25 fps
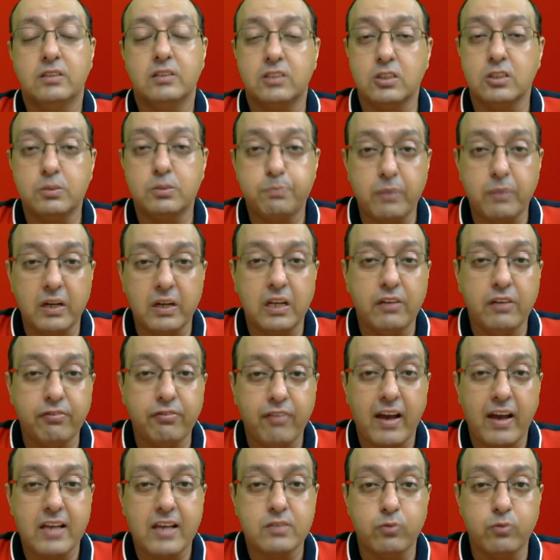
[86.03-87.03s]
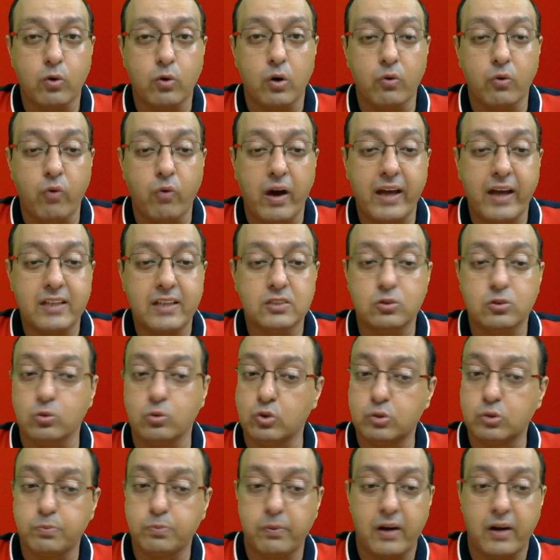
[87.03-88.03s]
This is pretty fast for a virus to
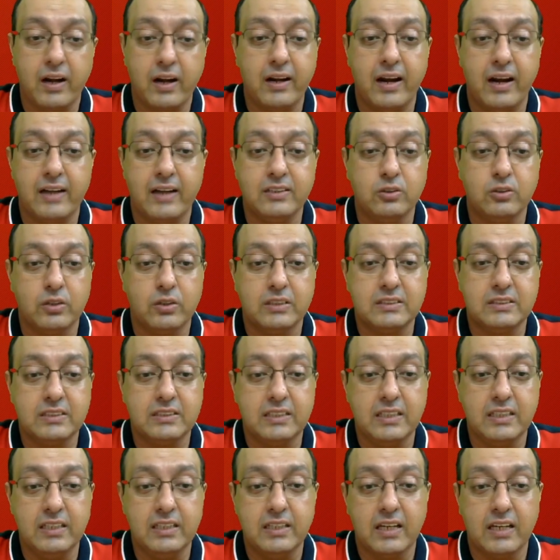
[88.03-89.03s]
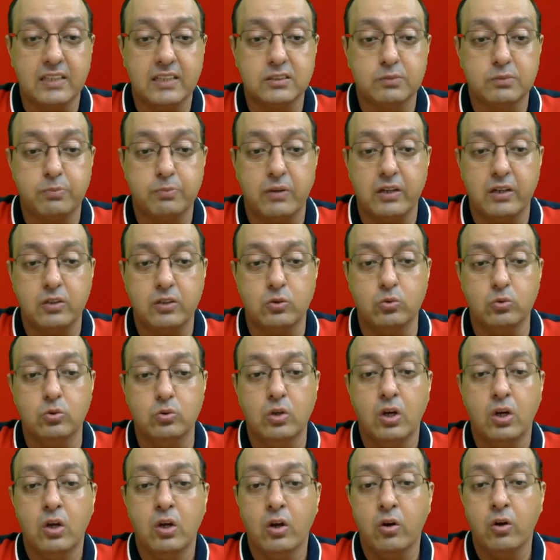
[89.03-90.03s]
spread, and you can see it has spread to